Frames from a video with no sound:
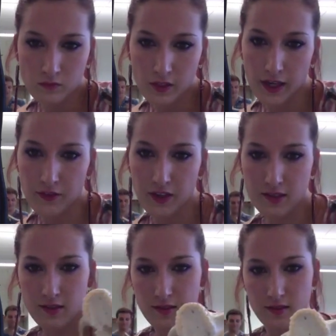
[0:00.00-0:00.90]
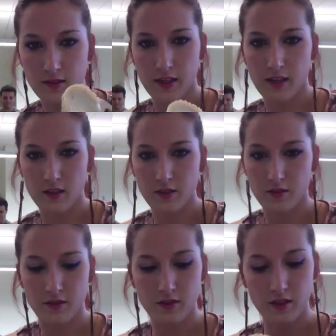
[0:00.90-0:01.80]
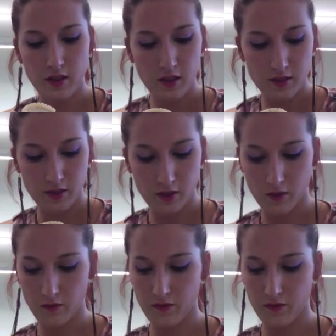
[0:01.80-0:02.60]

Yeah, yeah. that's just yeah. It shows So